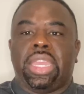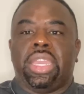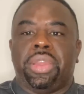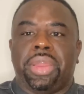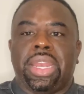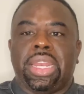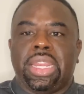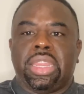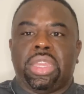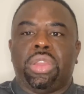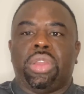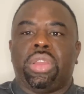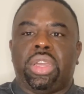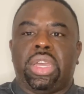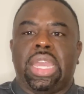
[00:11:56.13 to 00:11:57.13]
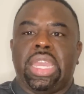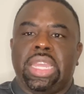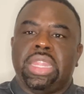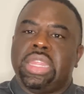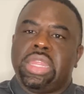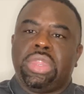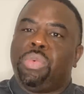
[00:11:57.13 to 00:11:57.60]
here. And the girl,
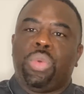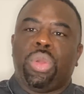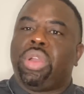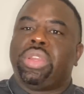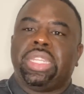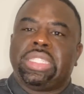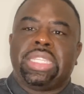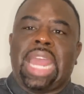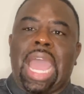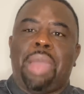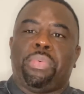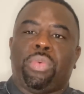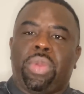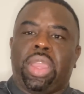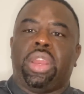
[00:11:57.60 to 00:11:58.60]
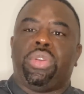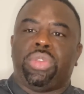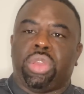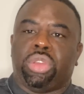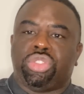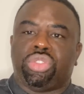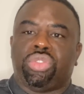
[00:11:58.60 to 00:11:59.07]
the world doesn't operate on
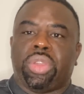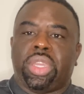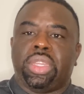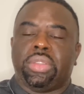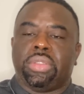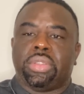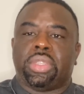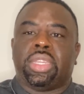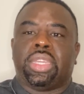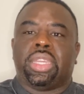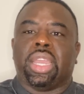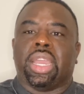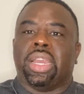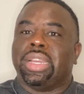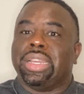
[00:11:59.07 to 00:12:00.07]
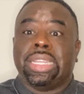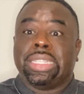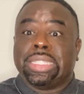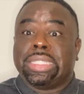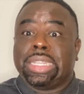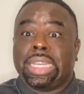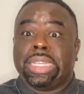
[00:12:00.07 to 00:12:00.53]
your street. It
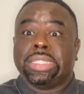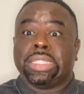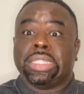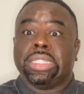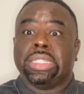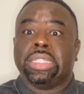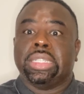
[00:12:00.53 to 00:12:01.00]
just doesn't.